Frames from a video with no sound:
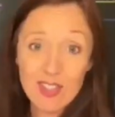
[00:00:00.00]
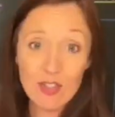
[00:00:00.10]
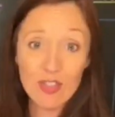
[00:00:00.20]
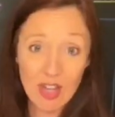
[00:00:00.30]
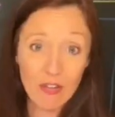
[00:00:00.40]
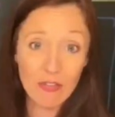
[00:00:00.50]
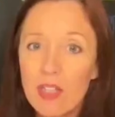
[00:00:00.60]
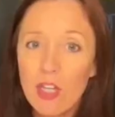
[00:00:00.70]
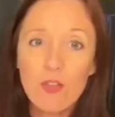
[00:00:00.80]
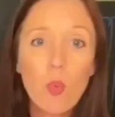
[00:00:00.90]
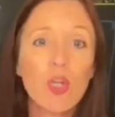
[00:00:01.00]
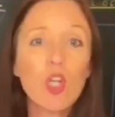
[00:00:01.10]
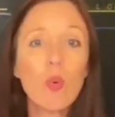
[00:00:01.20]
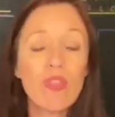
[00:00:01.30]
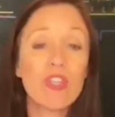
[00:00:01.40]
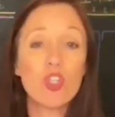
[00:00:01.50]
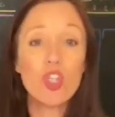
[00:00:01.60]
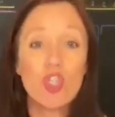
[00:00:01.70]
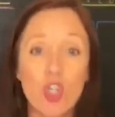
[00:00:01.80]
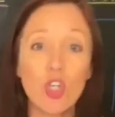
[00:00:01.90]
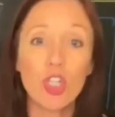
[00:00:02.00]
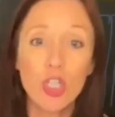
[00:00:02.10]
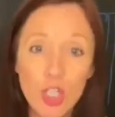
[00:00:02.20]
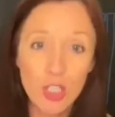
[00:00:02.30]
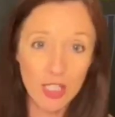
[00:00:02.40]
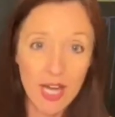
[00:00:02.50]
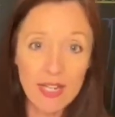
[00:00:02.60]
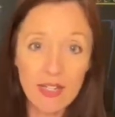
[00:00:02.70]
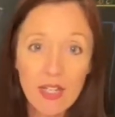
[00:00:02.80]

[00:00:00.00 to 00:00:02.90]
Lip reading: yourself. If you want to know what this should look like,